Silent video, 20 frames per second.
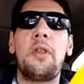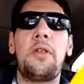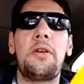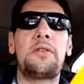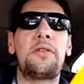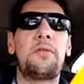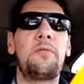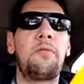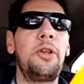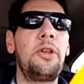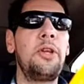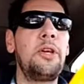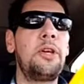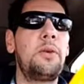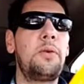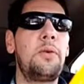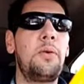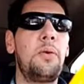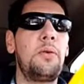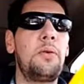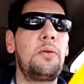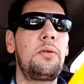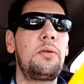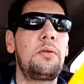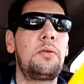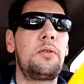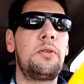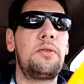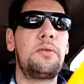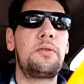There's a really cool
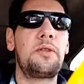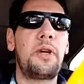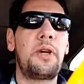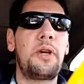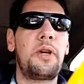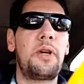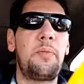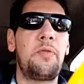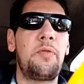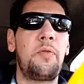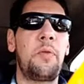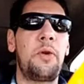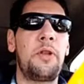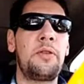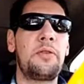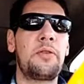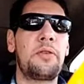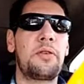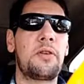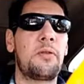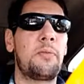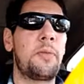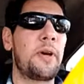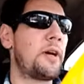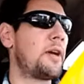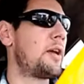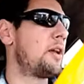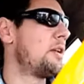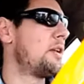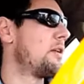new type of wind
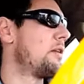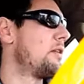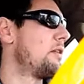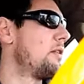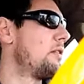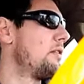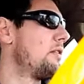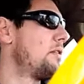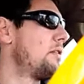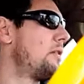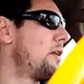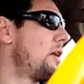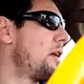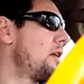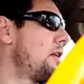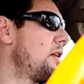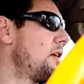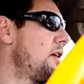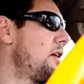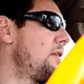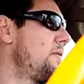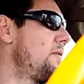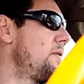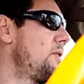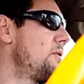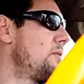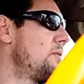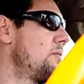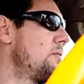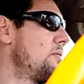turbine that
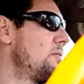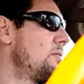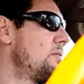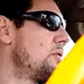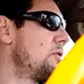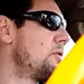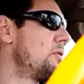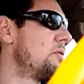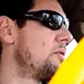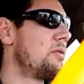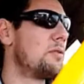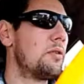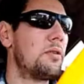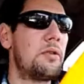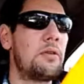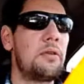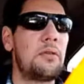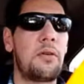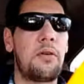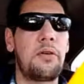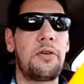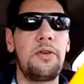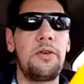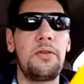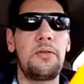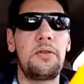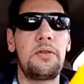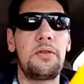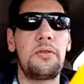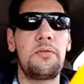if you Google or
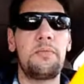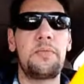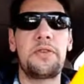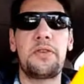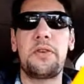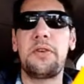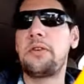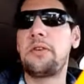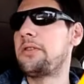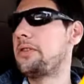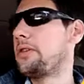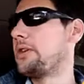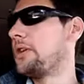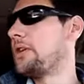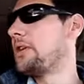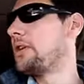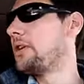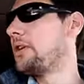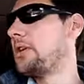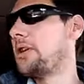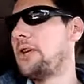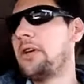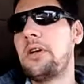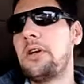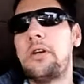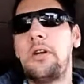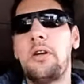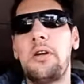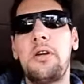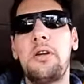YouTube search
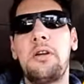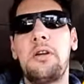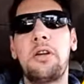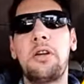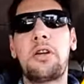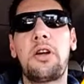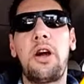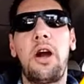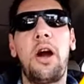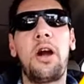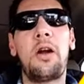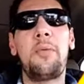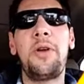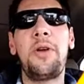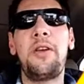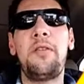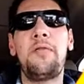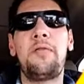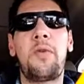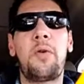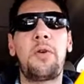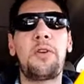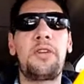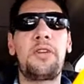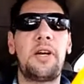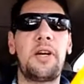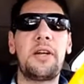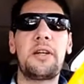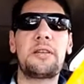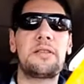Carmen
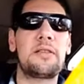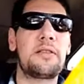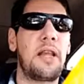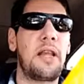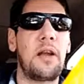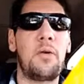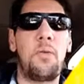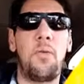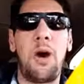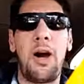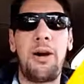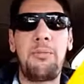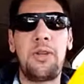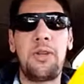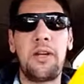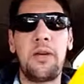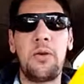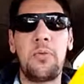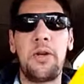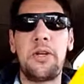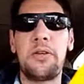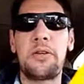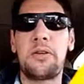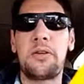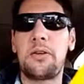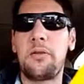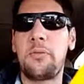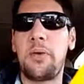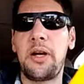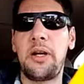Vortex, like wobbling wind
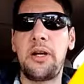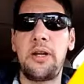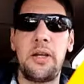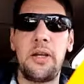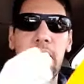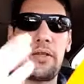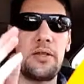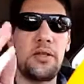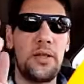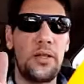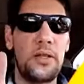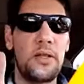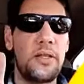turbine, it's